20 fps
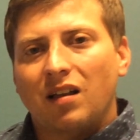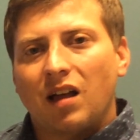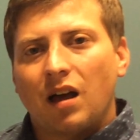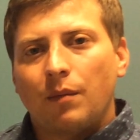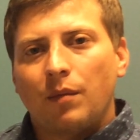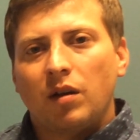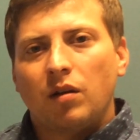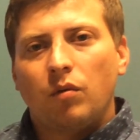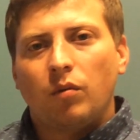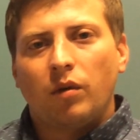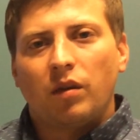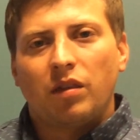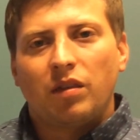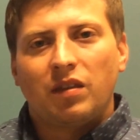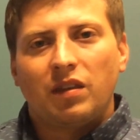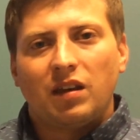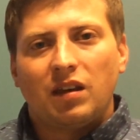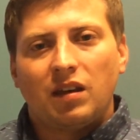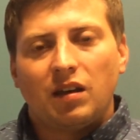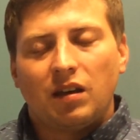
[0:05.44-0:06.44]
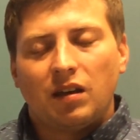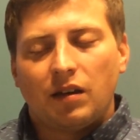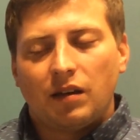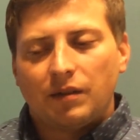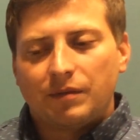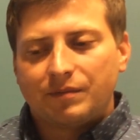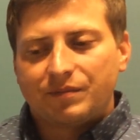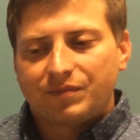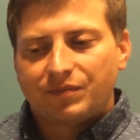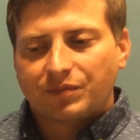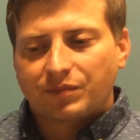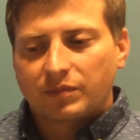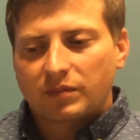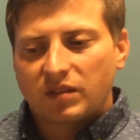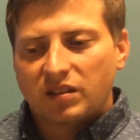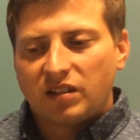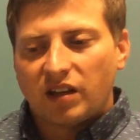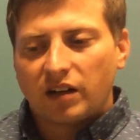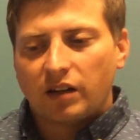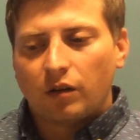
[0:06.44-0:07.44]
climbing with the
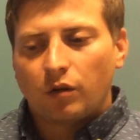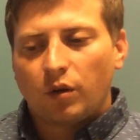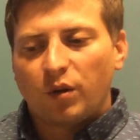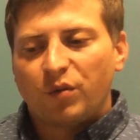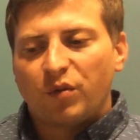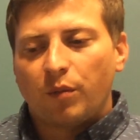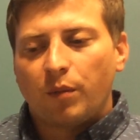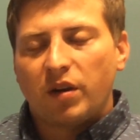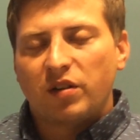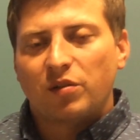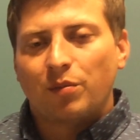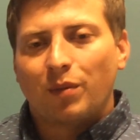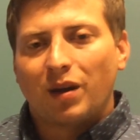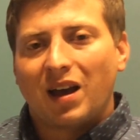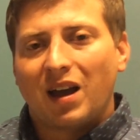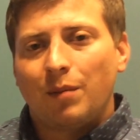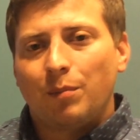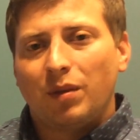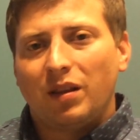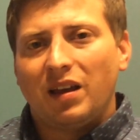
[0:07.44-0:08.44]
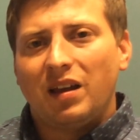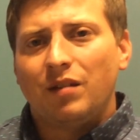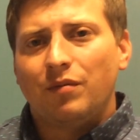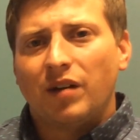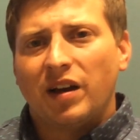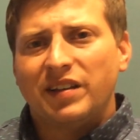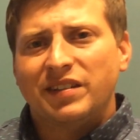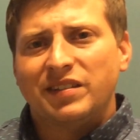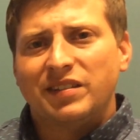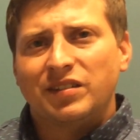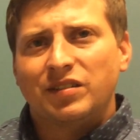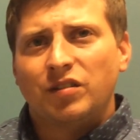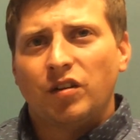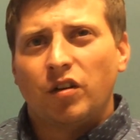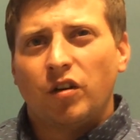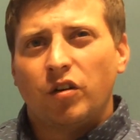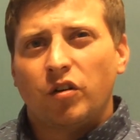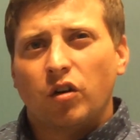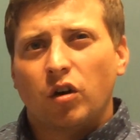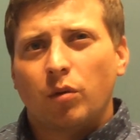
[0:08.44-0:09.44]
technical information behind belay devices to
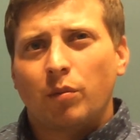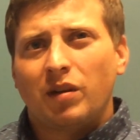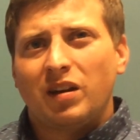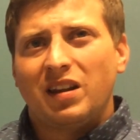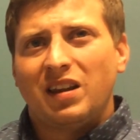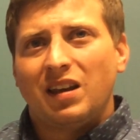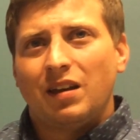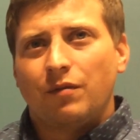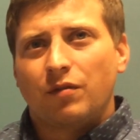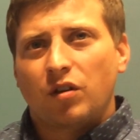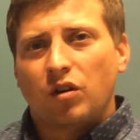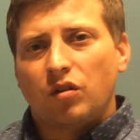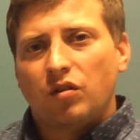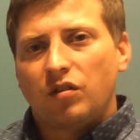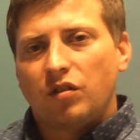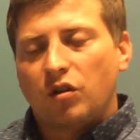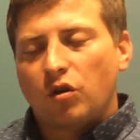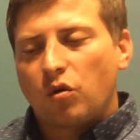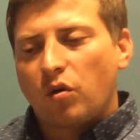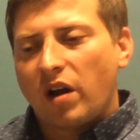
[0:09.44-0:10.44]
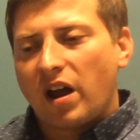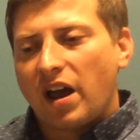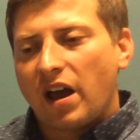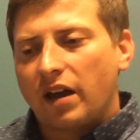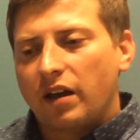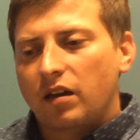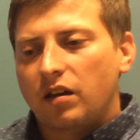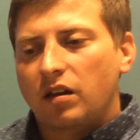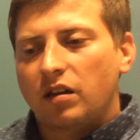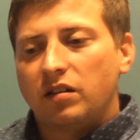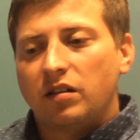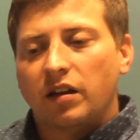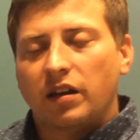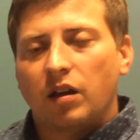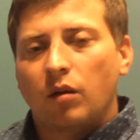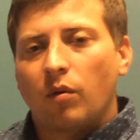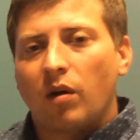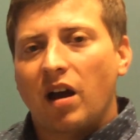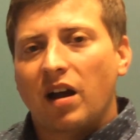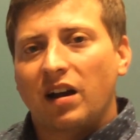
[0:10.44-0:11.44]
determine if Crag, Kentucky
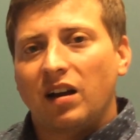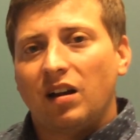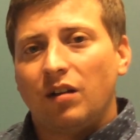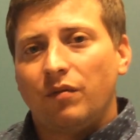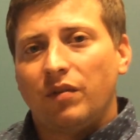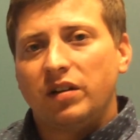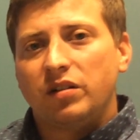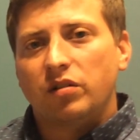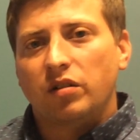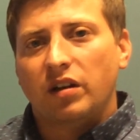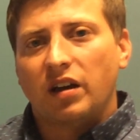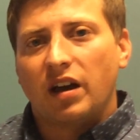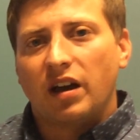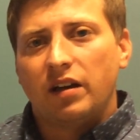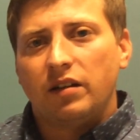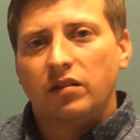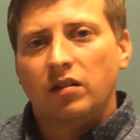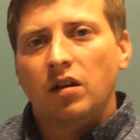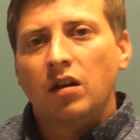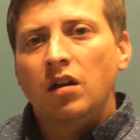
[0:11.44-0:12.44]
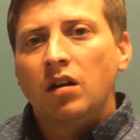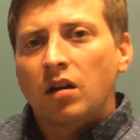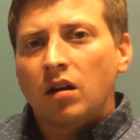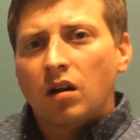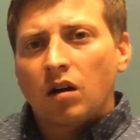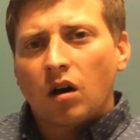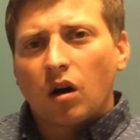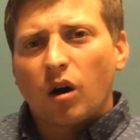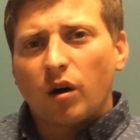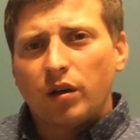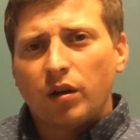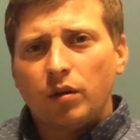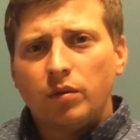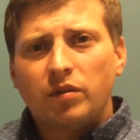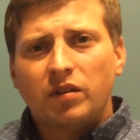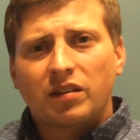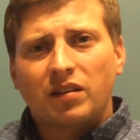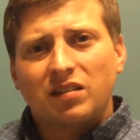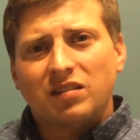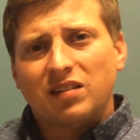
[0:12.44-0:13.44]
Rock, and Adventure Guides are
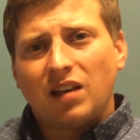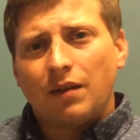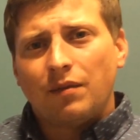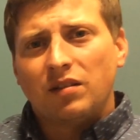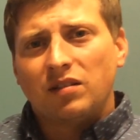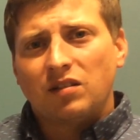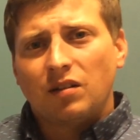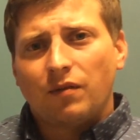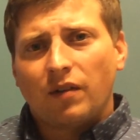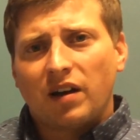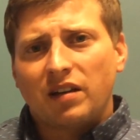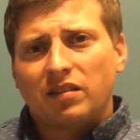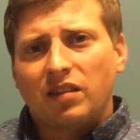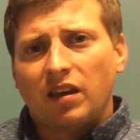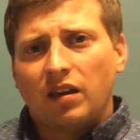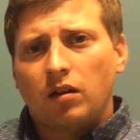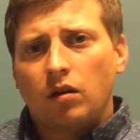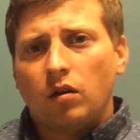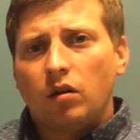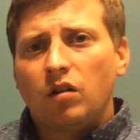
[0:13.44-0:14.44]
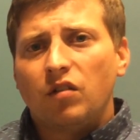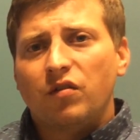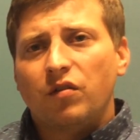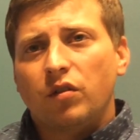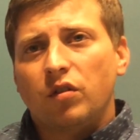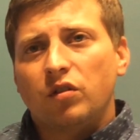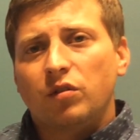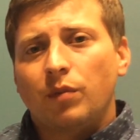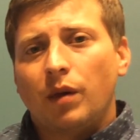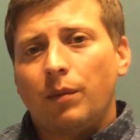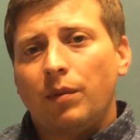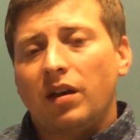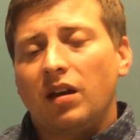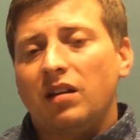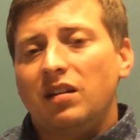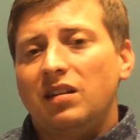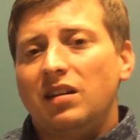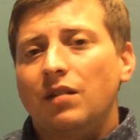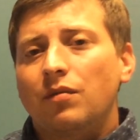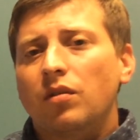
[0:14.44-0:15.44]
using the safest device they could, or if there's maybe a
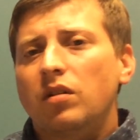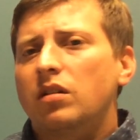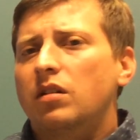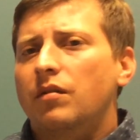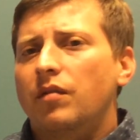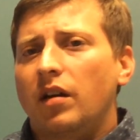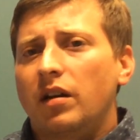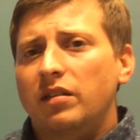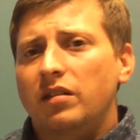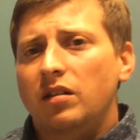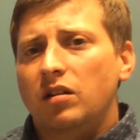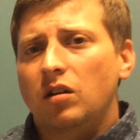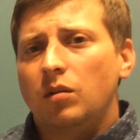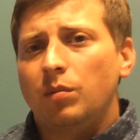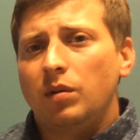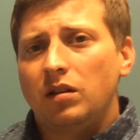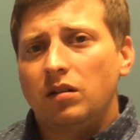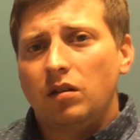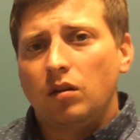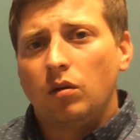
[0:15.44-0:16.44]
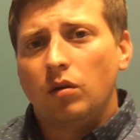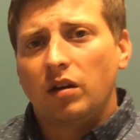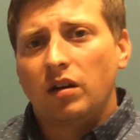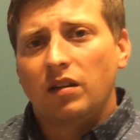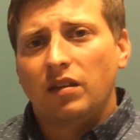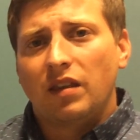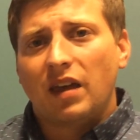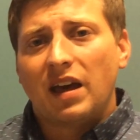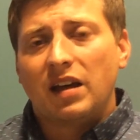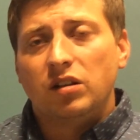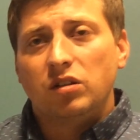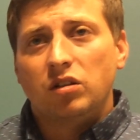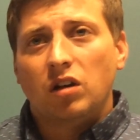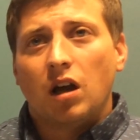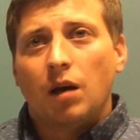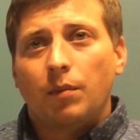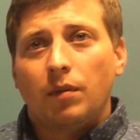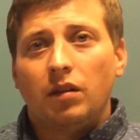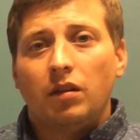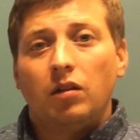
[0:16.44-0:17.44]
different device that could be doing that
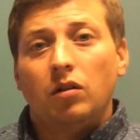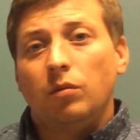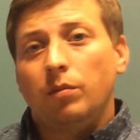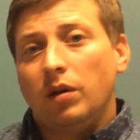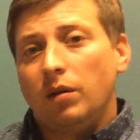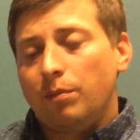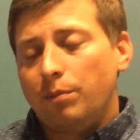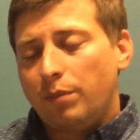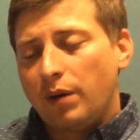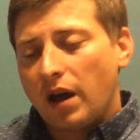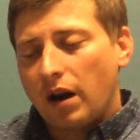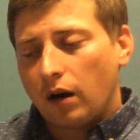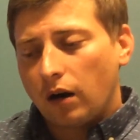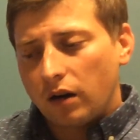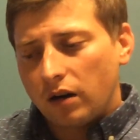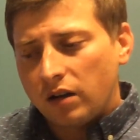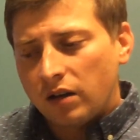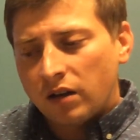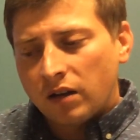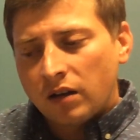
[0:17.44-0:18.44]
job a little bit better.